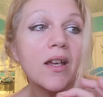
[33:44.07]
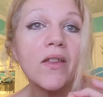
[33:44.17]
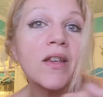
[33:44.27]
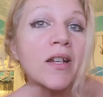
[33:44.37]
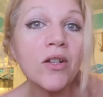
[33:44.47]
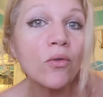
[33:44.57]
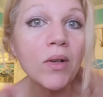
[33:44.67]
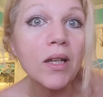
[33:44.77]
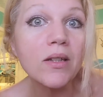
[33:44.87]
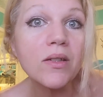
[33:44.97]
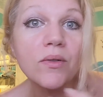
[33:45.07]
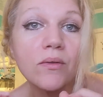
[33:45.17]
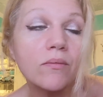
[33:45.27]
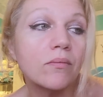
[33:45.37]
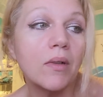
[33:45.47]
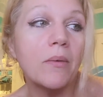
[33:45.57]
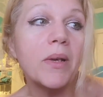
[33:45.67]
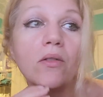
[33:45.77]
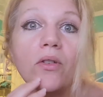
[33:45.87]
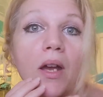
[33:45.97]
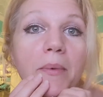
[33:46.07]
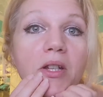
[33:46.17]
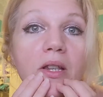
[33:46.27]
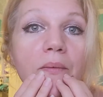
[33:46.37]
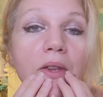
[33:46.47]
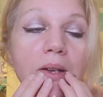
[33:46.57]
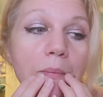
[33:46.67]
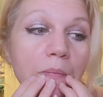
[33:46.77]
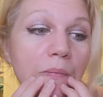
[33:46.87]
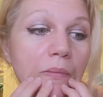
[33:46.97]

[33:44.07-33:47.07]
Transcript: than a donut. And we all know how much I love them.